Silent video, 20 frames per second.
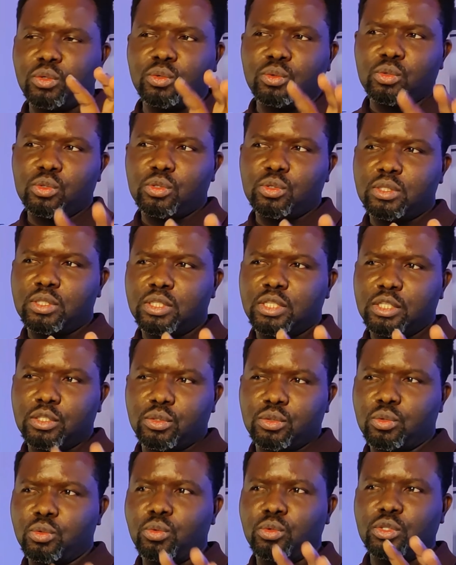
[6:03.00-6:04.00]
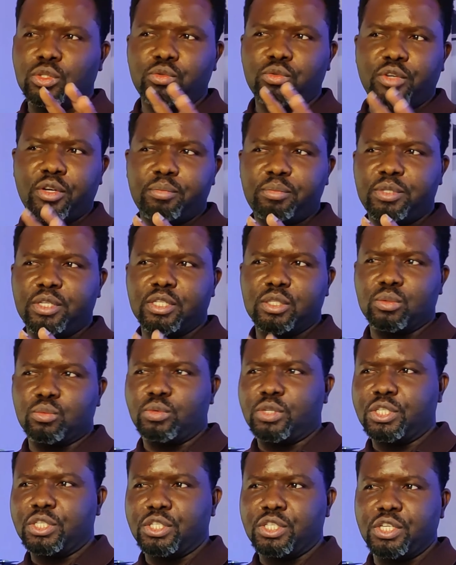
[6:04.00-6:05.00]
these two scriptures, we
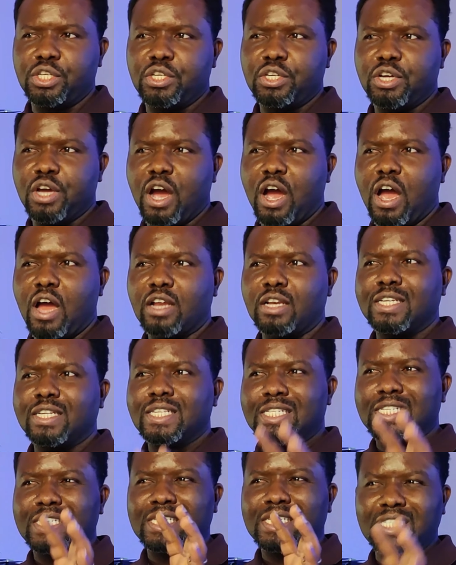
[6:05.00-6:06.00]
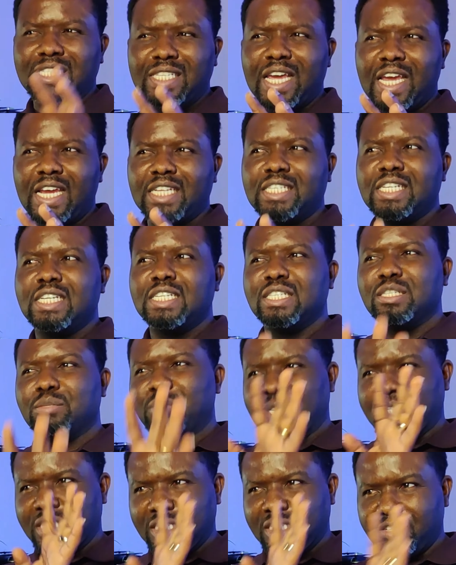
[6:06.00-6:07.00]
see God stating
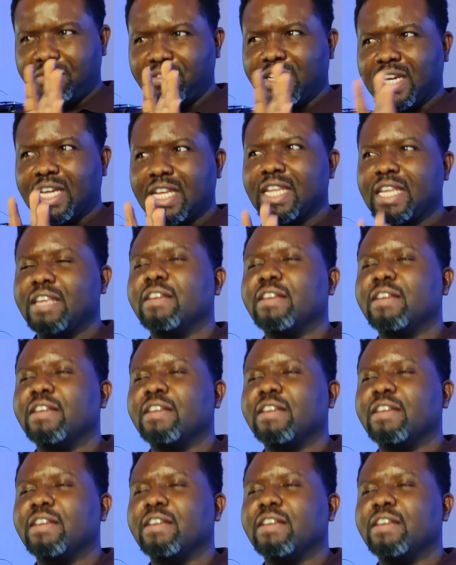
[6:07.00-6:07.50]
specifically